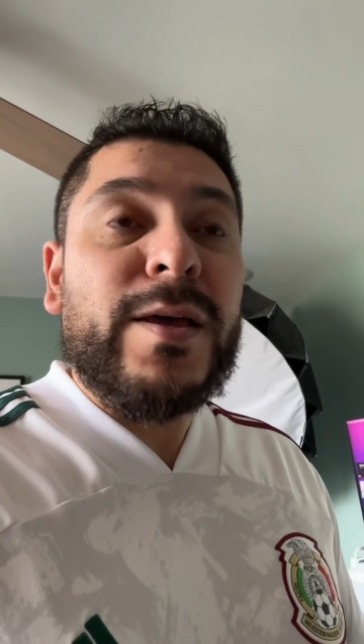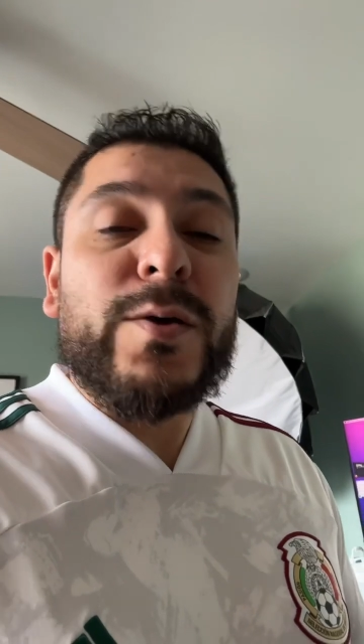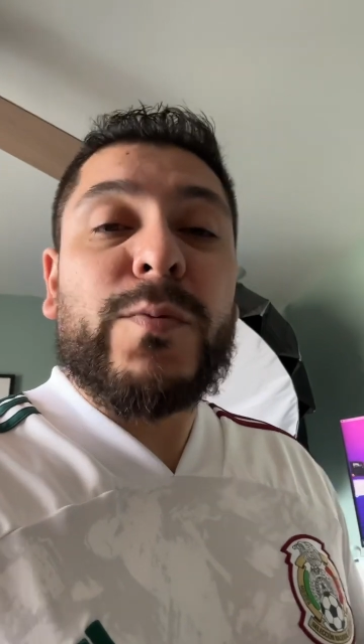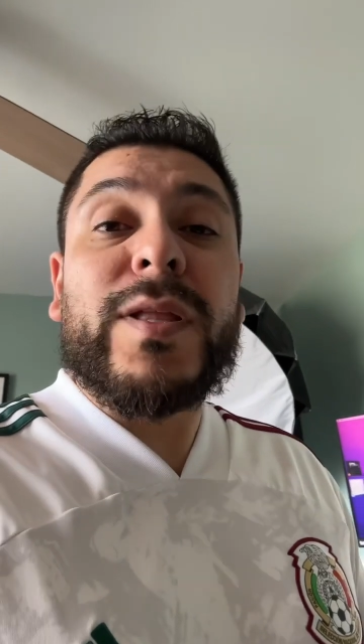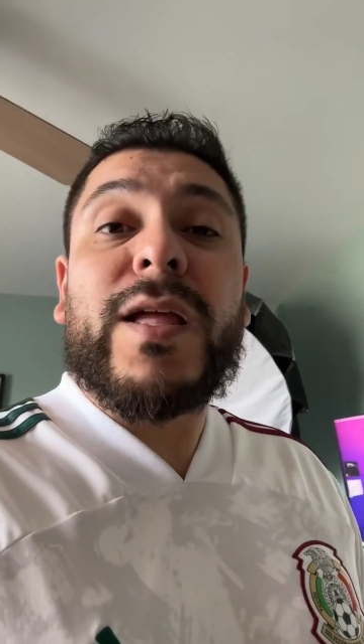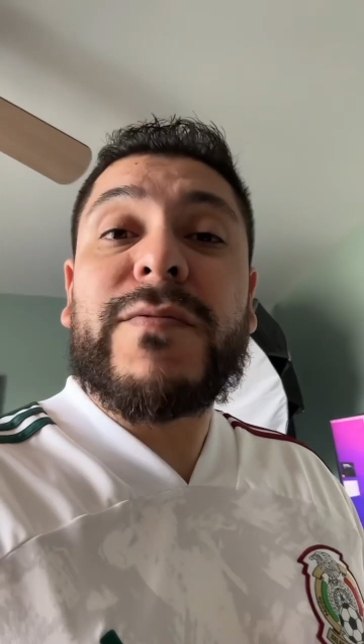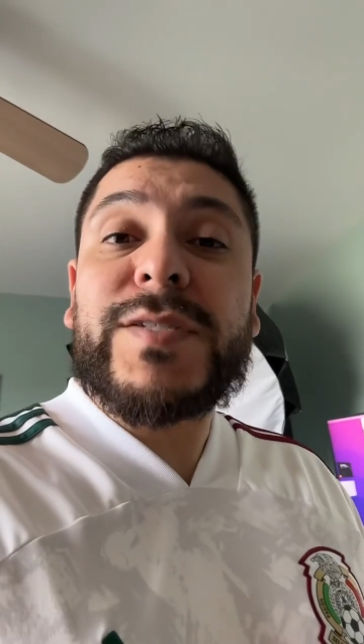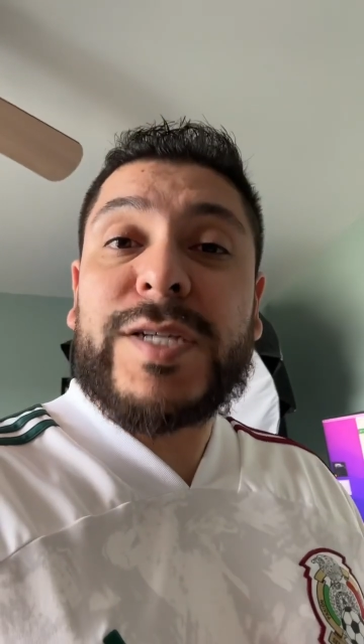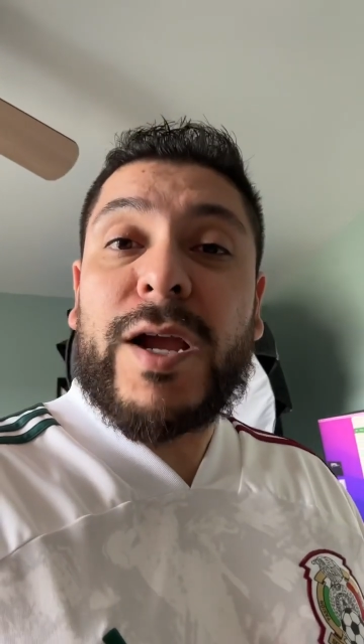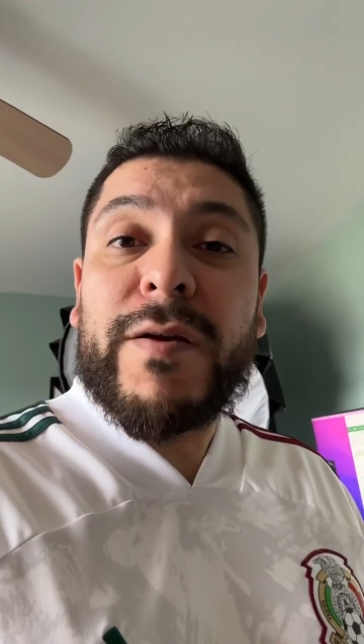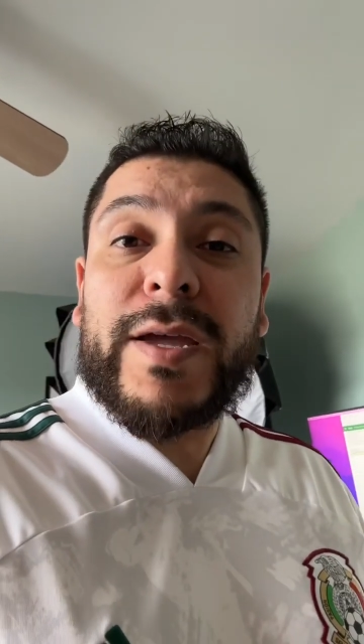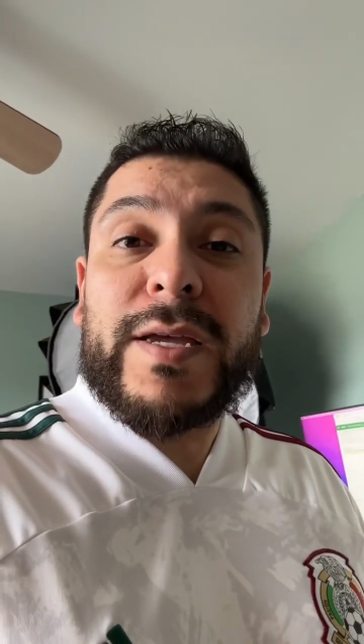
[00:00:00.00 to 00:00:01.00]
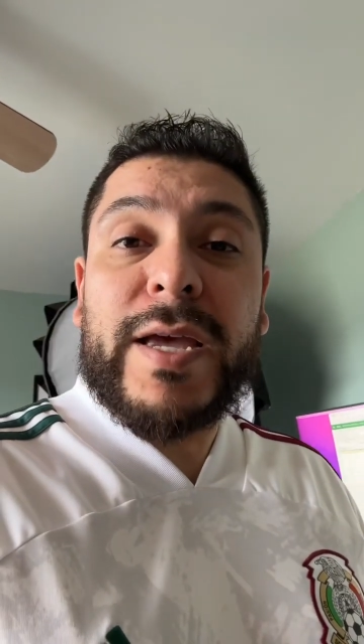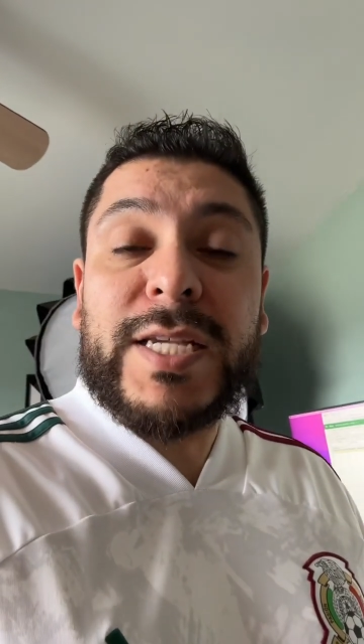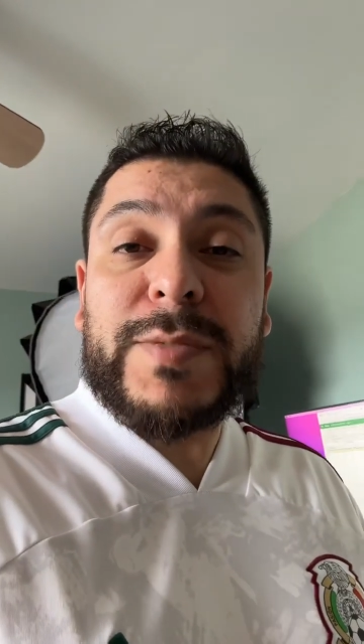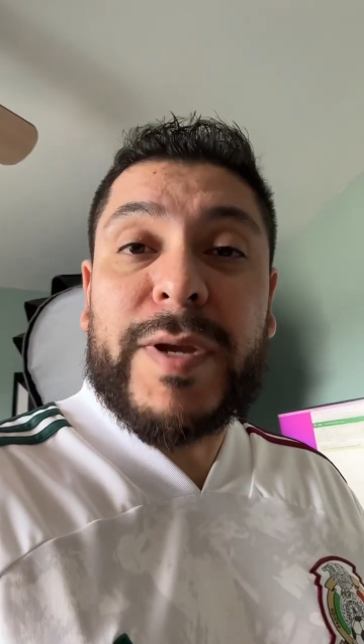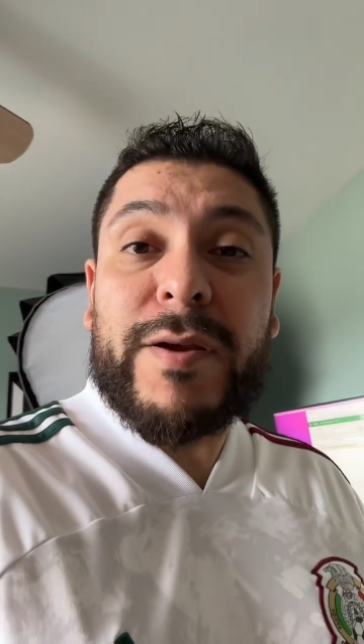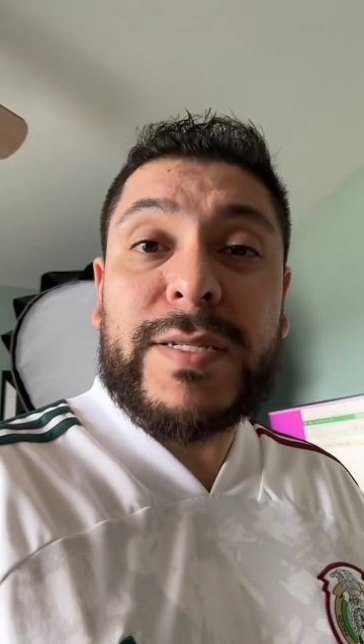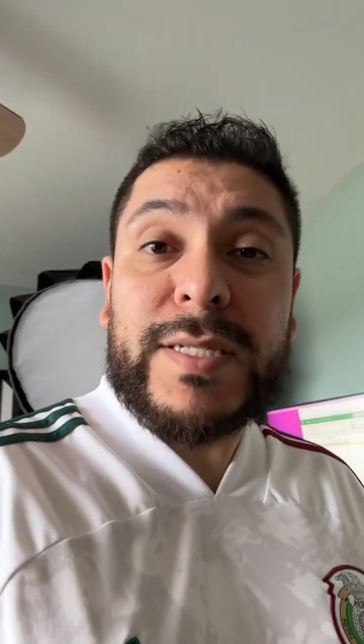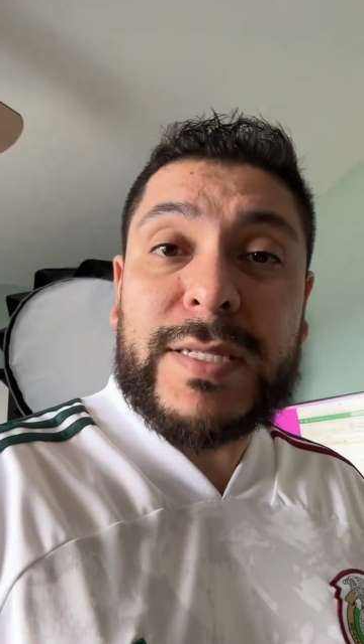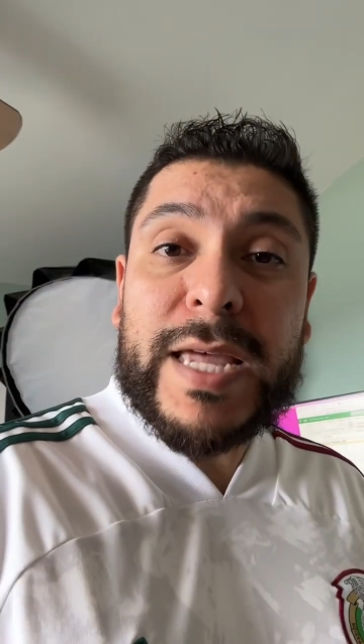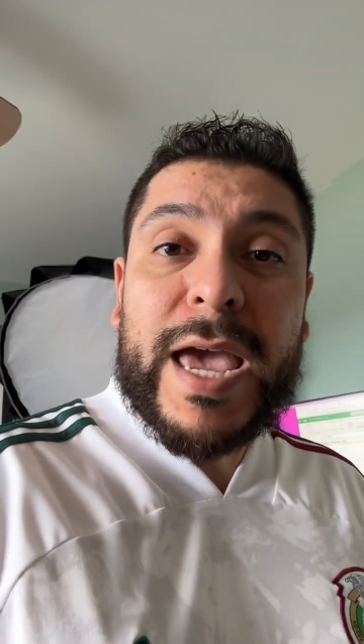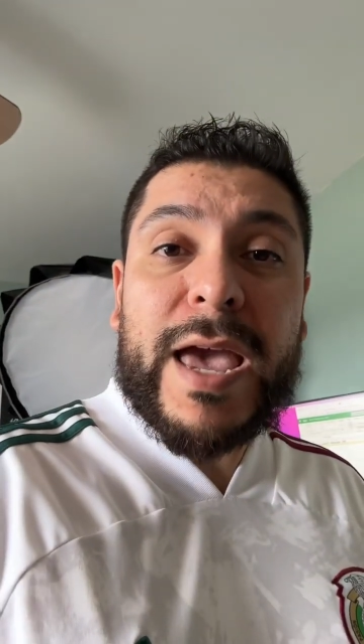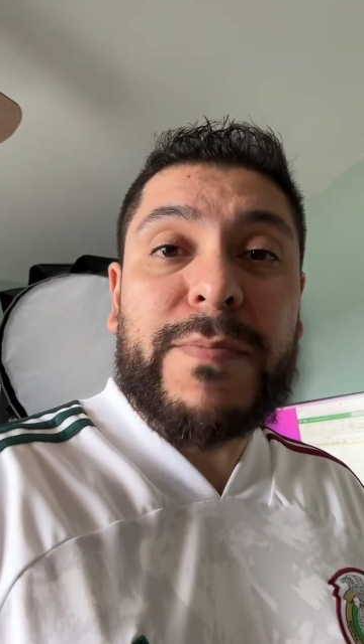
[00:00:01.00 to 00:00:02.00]
we love sharing experiences
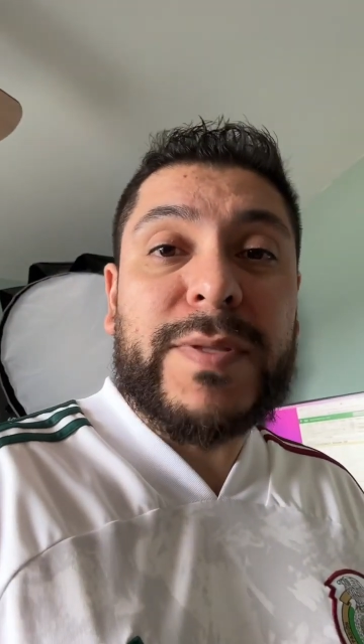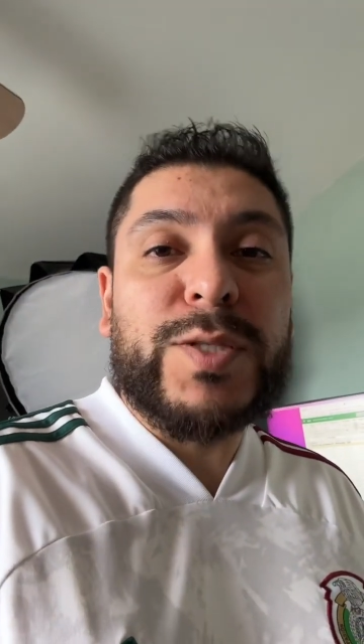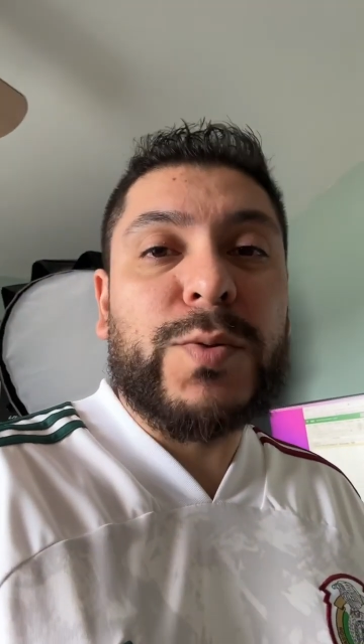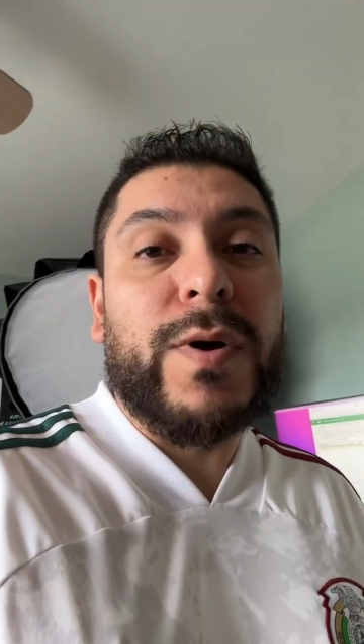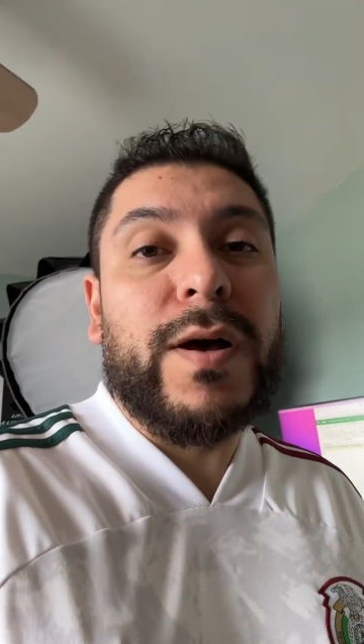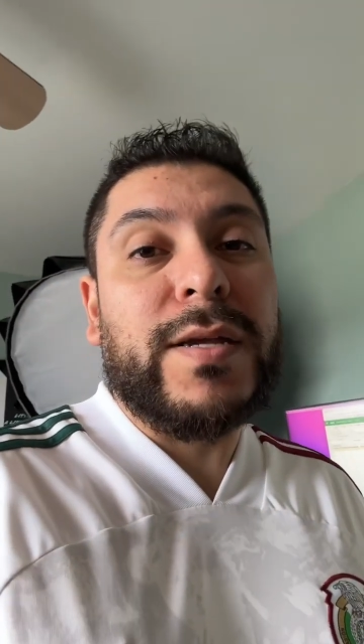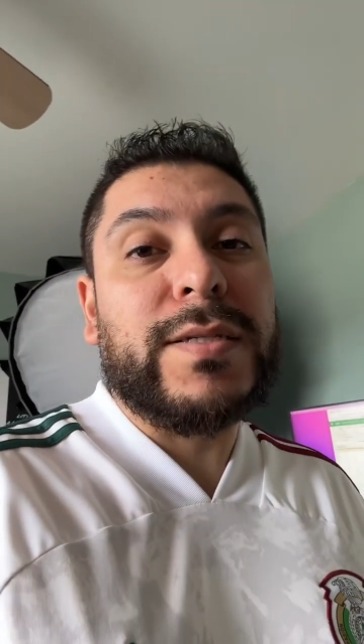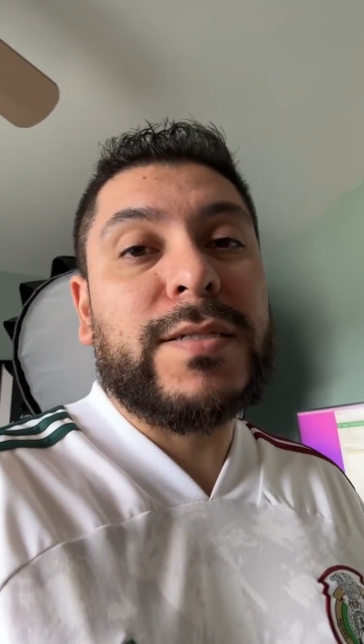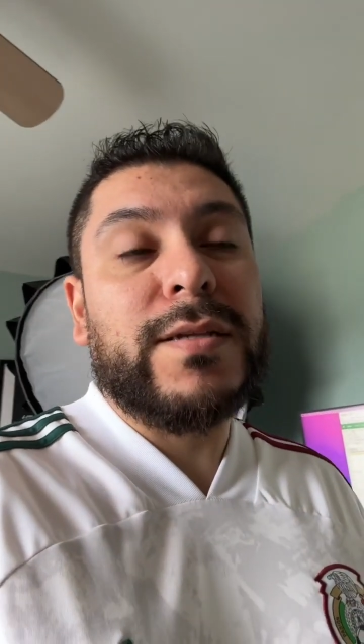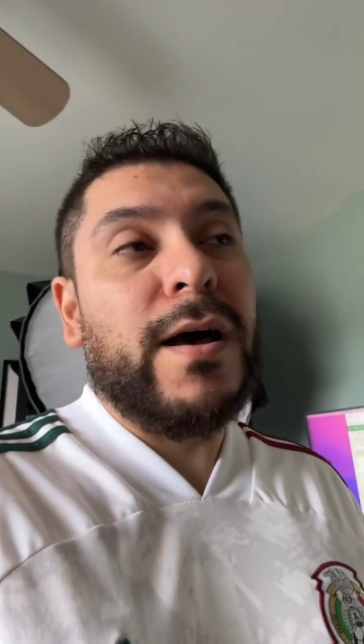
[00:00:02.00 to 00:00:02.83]
that happen to us,